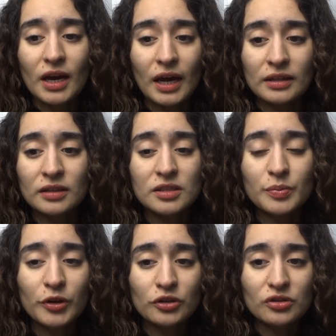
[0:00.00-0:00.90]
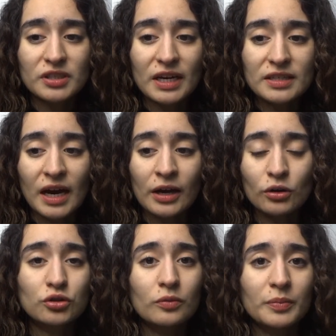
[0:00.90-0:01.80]
in the spiritual sense, I
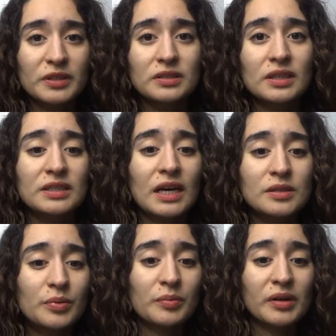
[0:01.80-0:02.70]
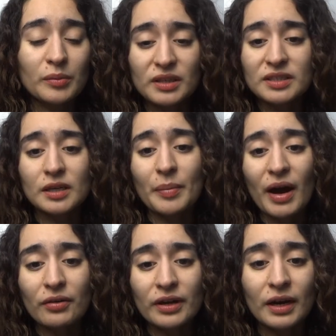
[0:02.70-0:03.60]
also decided to be minimalistic about it.